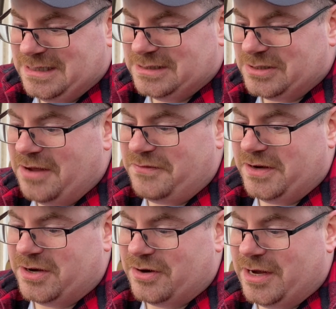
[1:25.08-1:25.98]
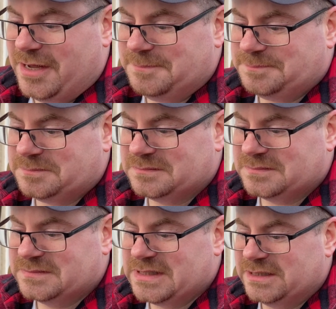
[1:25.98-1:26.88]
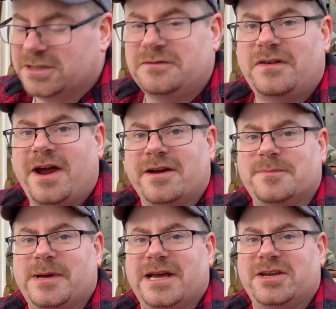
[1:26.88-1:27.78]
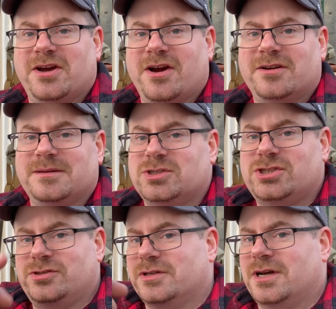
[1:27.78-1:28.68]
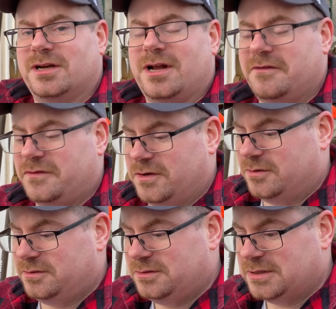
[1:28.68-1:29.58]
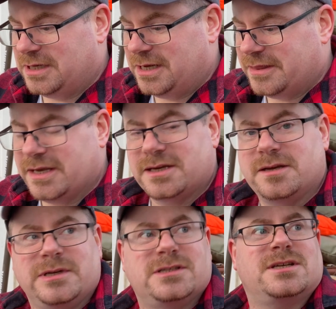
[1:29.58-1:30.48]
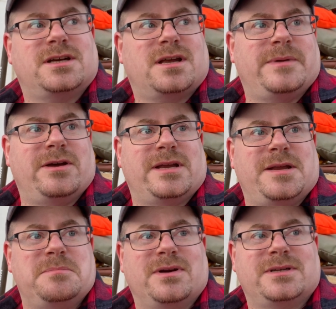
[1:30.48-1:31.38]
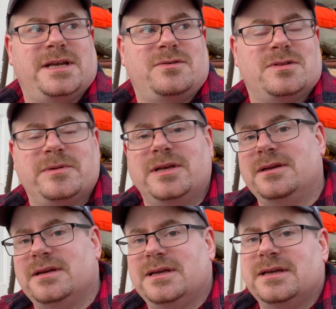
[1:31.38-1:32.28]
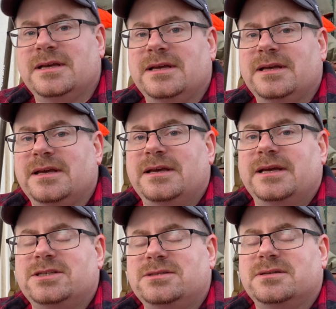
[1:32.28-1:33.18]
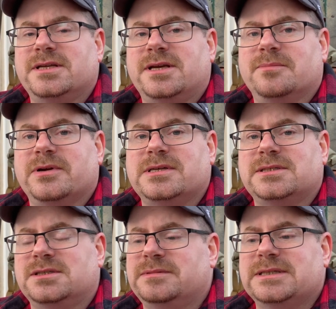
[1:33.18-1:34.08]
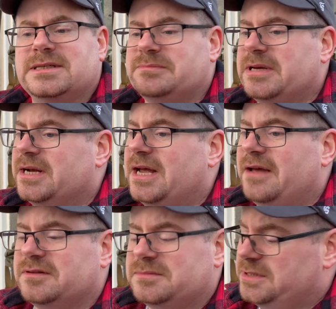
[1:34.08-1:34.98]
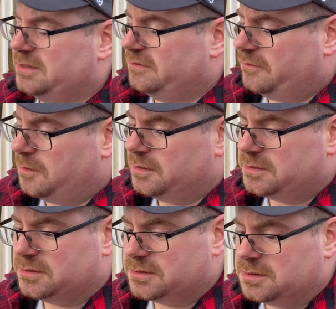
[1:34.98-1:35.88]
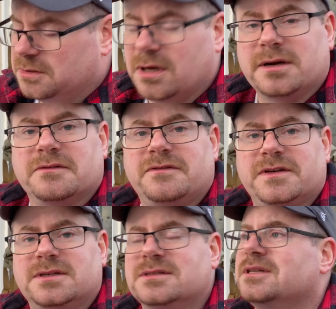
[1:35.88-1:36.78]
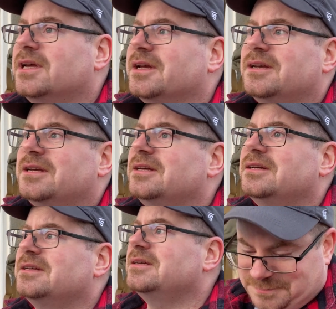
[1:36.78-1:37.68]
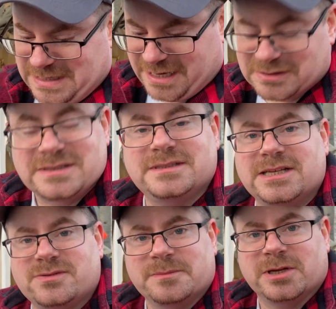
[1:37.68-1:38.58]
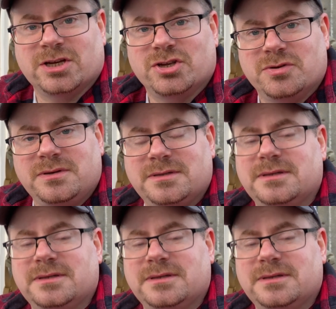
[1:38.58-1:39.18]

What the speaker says: So I figure a little fire in the backyard. I'm just shooting on an iPhone. I think Camille's going to come out and partake with me. Just sort of decompress a little bit because, man, I haven't seen the forest in so long, it feels like. Anyways, that's what I'm going to do.